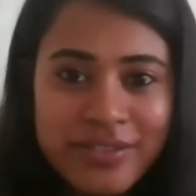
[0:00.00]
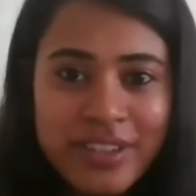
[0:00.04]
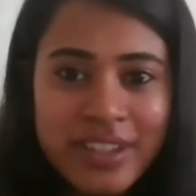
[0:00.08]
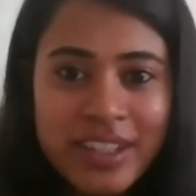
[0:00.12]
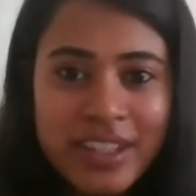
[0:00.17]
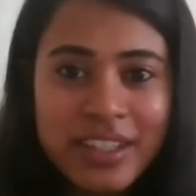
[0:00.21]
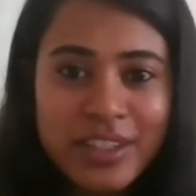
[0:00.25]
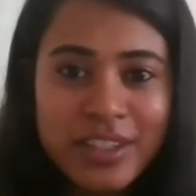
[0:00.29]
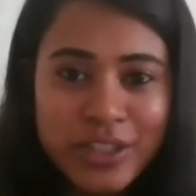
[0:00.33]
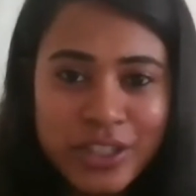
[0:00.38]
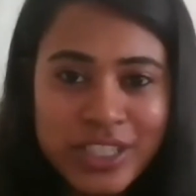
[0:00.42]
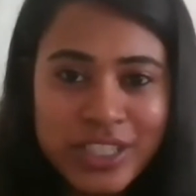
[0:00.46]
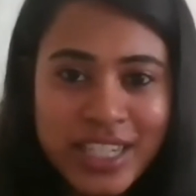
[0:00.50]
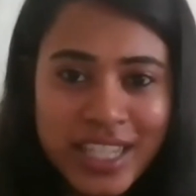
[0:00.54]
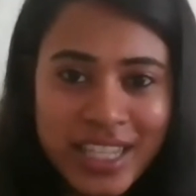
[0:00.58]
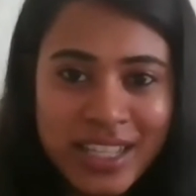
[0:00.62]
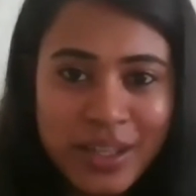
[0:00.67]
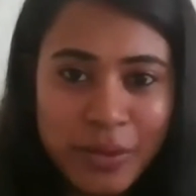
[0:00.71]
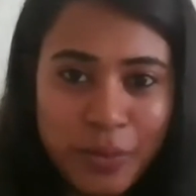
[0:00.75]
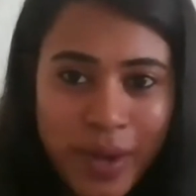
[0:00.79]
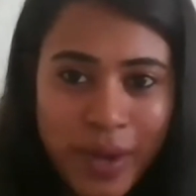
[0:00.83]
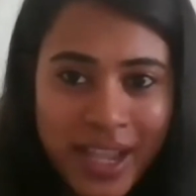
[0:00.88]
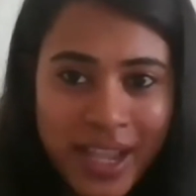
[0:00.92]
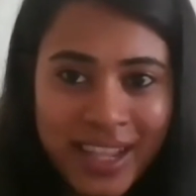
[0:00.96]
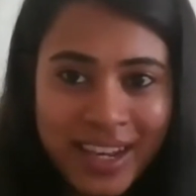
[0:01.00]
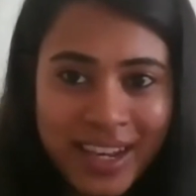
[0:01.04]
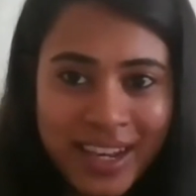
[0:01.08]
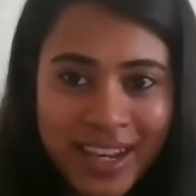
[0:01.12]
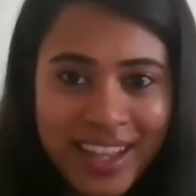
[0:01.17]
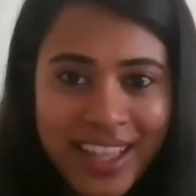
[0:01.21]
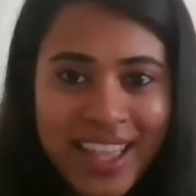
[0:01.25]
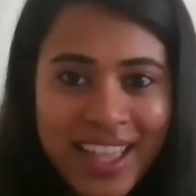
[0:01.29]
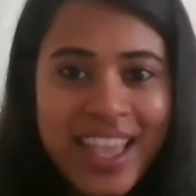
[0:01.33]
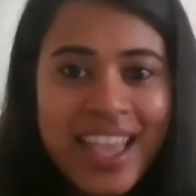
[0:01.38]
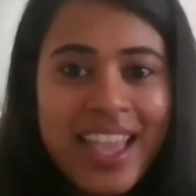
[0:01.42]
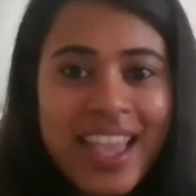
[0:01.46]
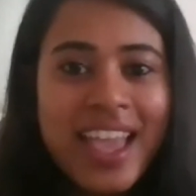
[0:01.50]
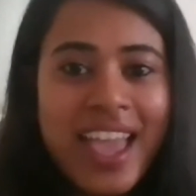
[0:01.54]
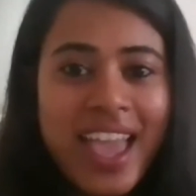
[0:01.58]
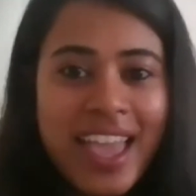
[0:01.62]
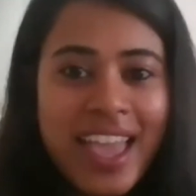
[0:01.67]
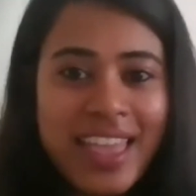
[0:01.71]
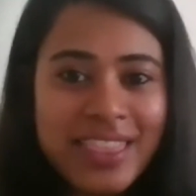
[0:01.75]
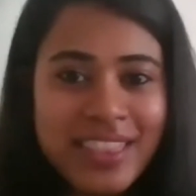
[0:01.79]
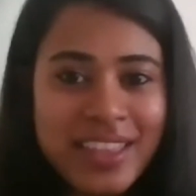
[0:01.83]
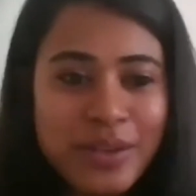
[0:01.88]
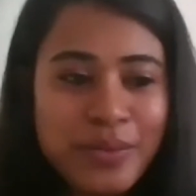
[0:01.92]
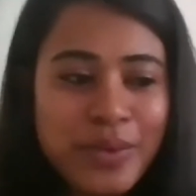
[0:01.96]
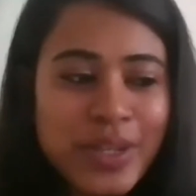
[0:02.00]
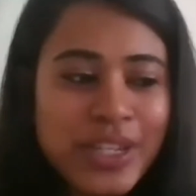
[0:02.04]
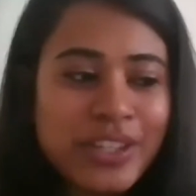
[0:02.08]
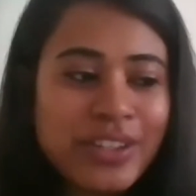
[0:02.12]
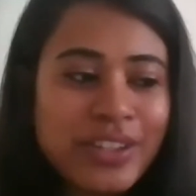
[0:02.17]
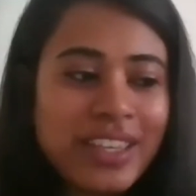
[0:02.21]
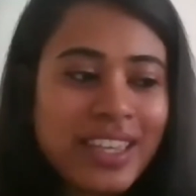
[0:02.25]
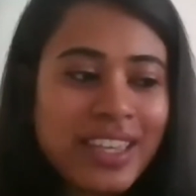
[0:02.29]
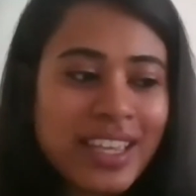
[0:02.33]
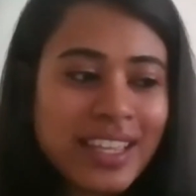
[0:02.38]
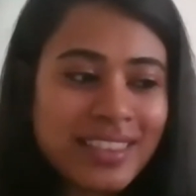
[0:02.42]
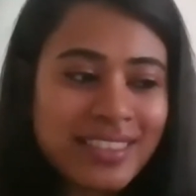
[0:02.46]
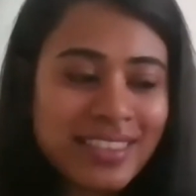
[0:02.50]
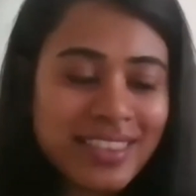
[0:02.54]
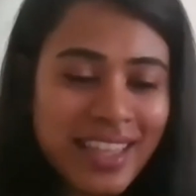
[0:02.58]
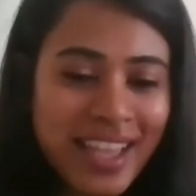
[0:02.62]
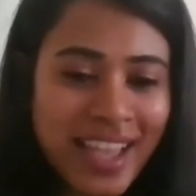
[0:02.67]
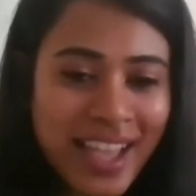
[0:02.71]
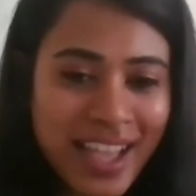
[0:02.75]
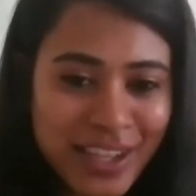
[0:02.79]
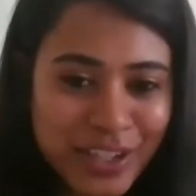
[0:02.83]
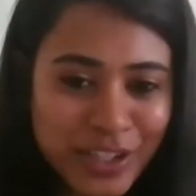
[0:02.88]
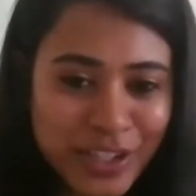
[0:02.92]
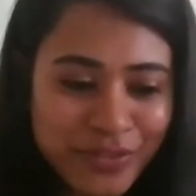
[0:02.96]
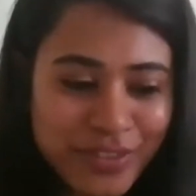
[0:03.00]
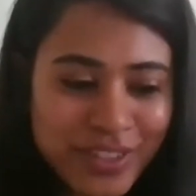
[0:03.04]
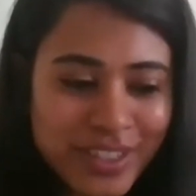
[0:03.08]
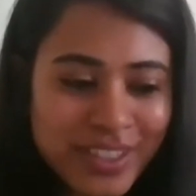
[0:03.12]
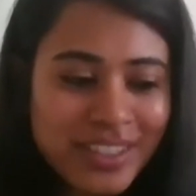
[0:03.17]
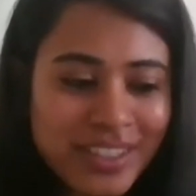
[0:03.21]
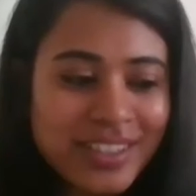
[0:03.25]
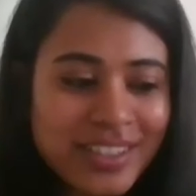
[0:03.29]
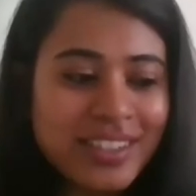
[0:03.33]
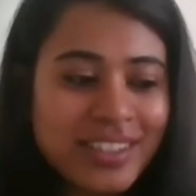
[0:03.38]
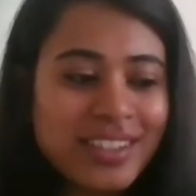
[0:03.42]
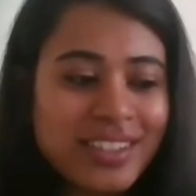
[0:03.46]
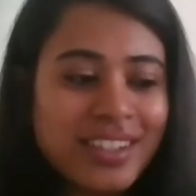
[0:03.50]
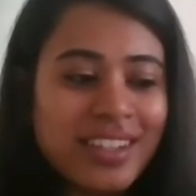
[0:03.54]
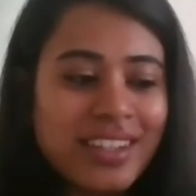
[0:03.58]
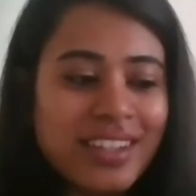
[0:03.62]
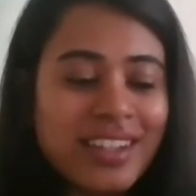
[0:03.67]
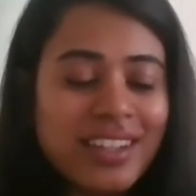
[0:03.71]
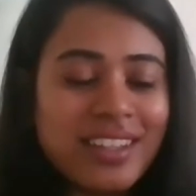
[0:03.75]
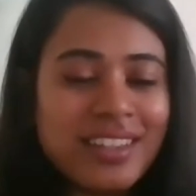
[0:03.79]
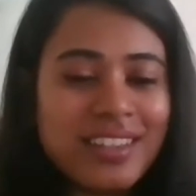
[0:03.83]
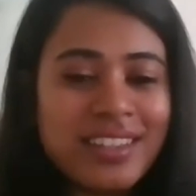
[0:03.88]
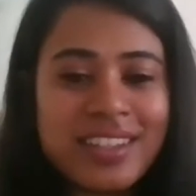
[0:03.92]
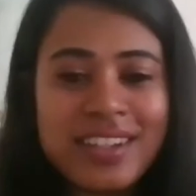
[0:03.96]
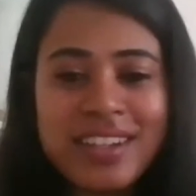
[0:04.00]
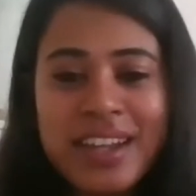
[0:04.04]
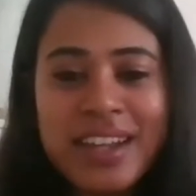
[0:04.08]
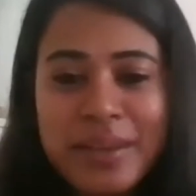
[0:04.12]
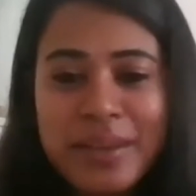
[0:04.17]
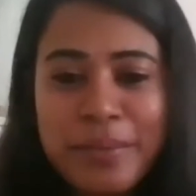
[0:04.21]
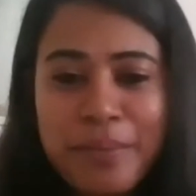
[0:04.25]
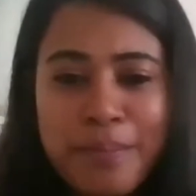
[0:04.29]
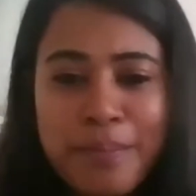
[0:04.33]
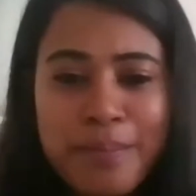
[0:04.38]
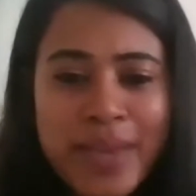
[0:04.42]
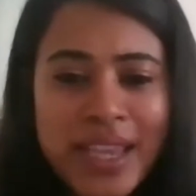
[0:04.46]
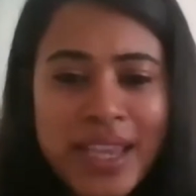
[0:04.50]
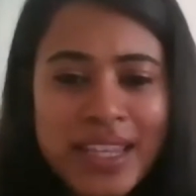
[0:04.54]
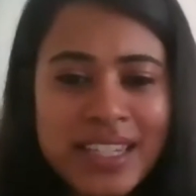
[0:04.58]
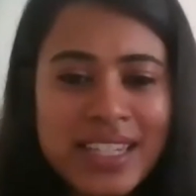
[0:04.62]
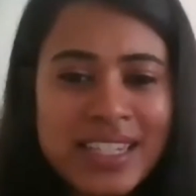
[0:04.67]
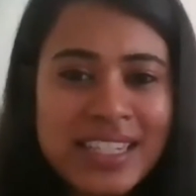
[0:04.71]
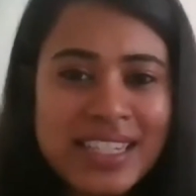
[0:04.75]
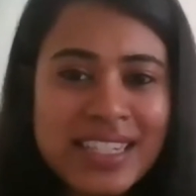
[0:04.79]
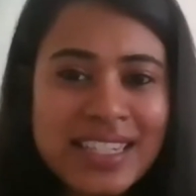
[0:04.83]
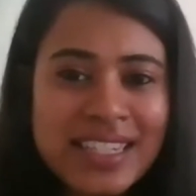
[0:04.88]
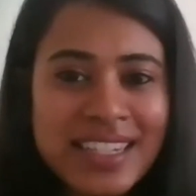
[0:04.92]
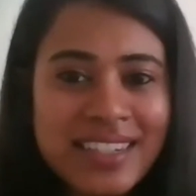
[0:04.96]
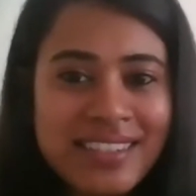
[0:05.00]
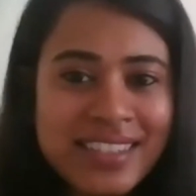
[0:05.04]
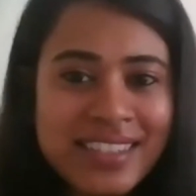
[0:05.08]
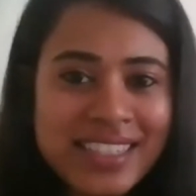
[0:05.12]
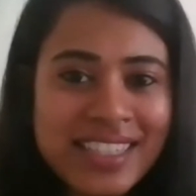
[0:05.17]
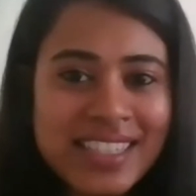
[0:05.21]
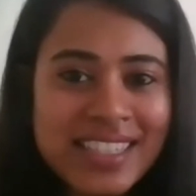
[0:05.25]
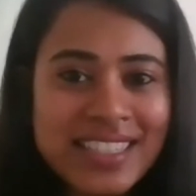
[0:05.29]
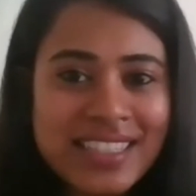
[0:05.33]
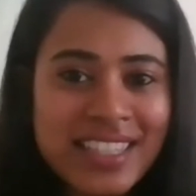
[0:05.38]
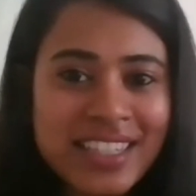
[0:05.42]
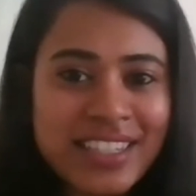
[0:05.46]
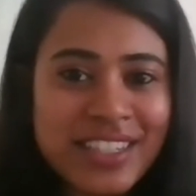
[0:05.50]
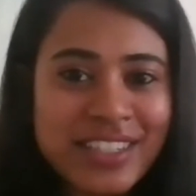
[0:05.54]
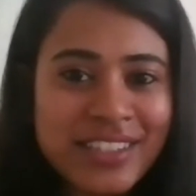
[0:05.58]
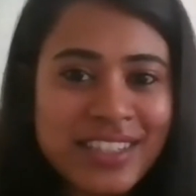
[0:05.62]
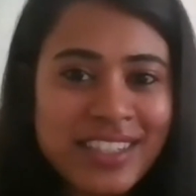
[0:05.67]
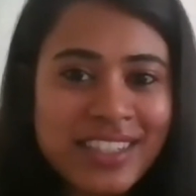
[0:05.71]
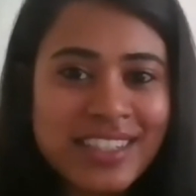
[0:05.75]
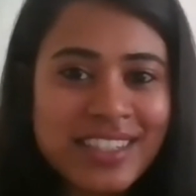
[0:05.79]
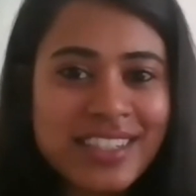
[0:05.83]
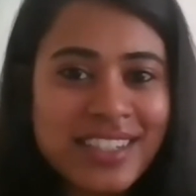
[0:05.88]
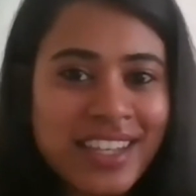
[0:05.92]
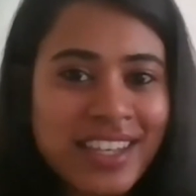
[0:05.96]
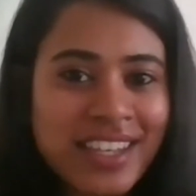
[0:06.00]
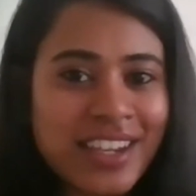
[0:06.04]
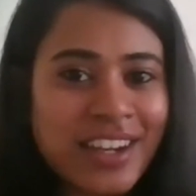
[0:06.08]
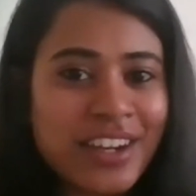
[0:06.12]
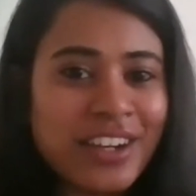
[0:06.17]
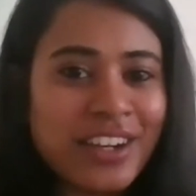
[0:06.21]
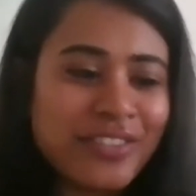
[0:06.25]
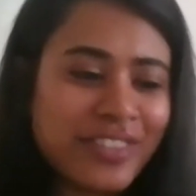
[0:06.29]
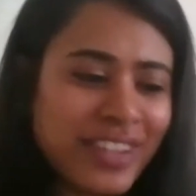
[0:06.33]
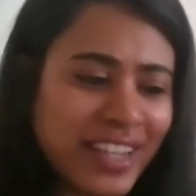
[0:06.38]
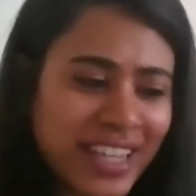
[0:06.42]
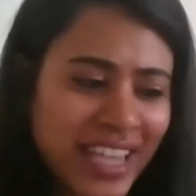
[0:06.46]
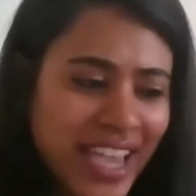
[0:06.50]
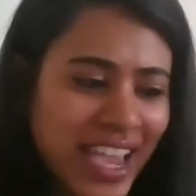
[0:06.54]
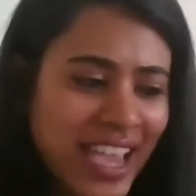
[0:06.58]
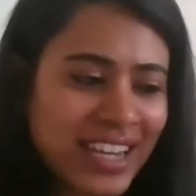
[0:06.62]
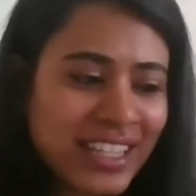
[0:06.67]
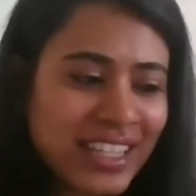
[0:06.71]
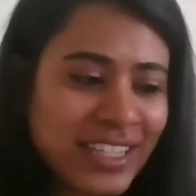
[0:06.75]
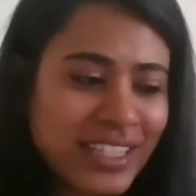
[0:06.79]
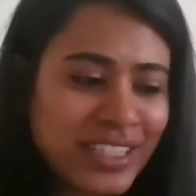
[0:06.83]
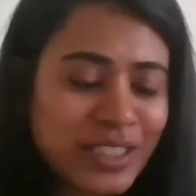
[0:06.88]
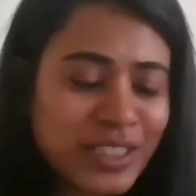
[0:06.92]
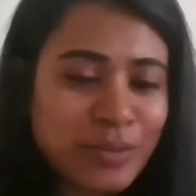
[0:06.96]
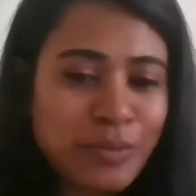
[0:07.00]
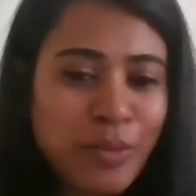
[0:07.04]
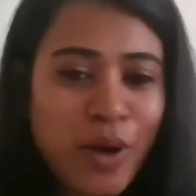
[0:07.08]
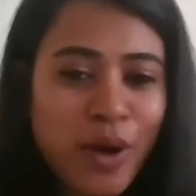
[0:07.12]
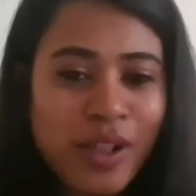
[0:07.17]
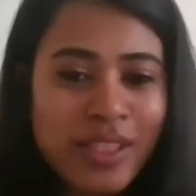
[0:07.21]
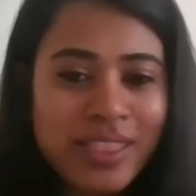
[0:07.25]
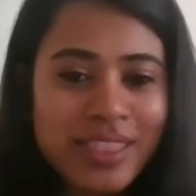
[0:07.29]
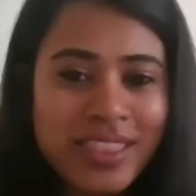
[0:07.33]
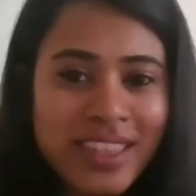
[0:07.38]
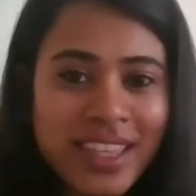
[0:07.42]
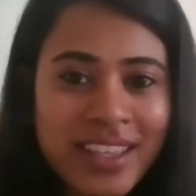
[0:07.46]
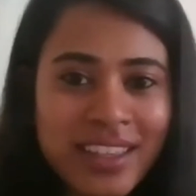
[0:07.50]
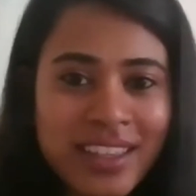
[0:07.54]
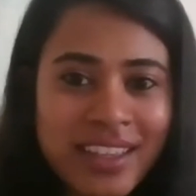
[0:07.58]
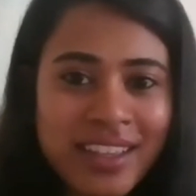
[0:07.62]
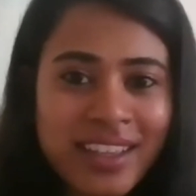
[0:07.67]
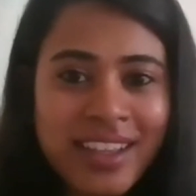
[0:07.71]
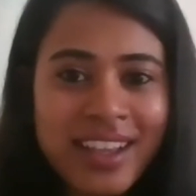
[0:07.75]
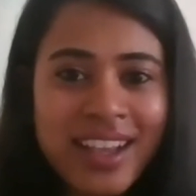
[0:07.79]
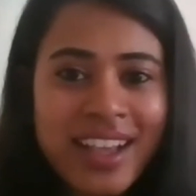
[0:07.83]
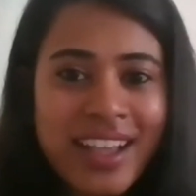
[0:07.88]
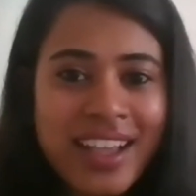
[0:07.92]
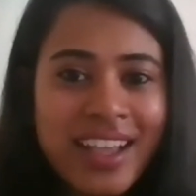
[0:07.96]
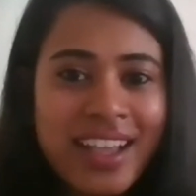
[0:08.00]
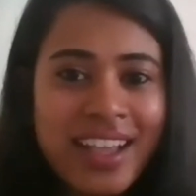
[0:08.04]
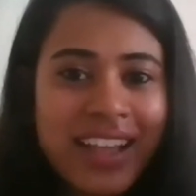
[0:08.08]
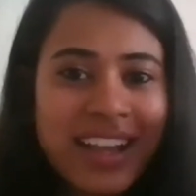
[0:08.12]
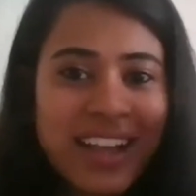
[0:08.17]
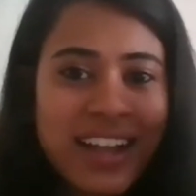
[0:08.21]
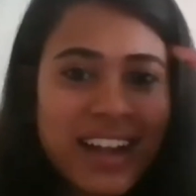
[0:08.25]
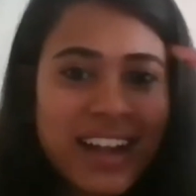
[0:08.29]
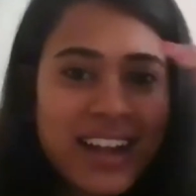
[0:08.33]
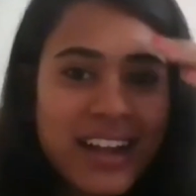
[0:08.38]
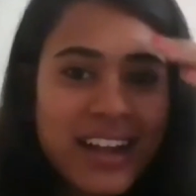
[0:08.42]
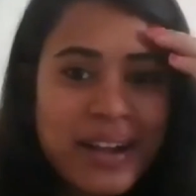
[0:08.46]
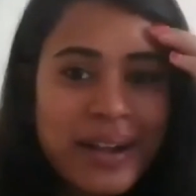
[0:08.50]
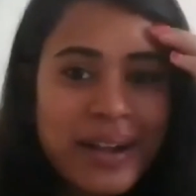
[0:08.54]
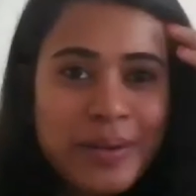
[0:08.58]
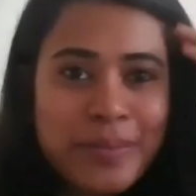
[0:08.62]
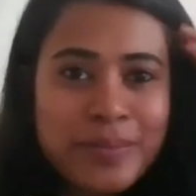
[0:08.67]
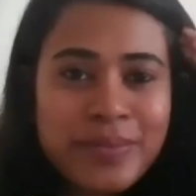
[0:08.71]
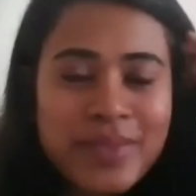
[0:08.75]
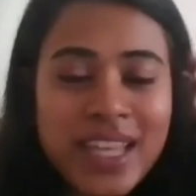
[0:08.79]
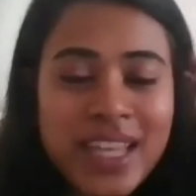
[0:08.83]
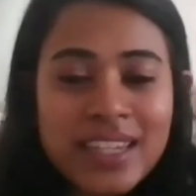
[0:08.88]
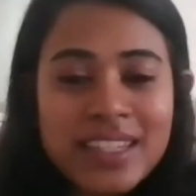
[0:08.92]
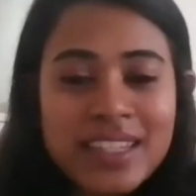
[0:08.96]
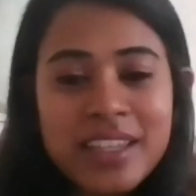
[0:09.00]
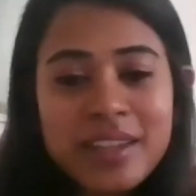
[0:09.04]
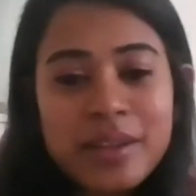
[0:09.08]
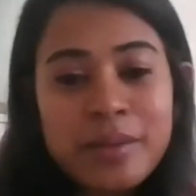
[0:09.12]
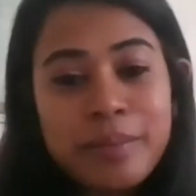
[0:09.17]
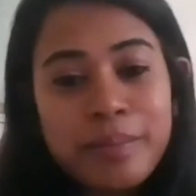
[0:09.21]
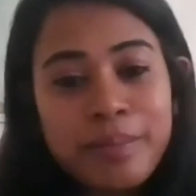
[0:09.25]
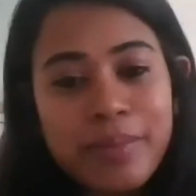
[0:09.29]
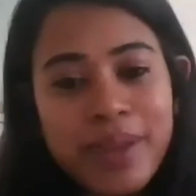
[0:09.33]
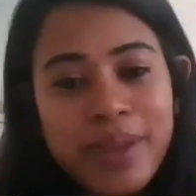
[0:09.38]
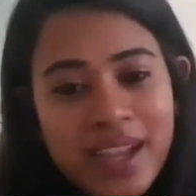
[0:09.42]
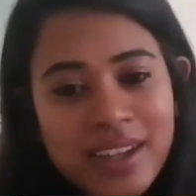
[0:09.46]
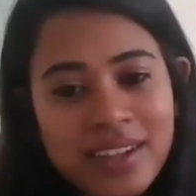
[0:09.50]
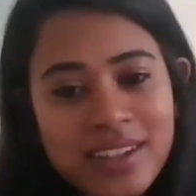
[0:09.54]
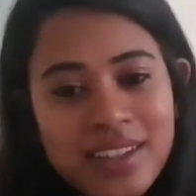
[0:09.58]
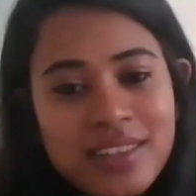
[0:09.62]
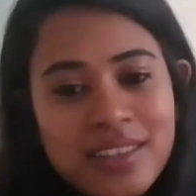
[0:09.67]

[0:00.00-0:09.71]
could take a while. And then when you get the hang of it, there are like many nitty-gritties that you need to take care of, like any small thing that can impact.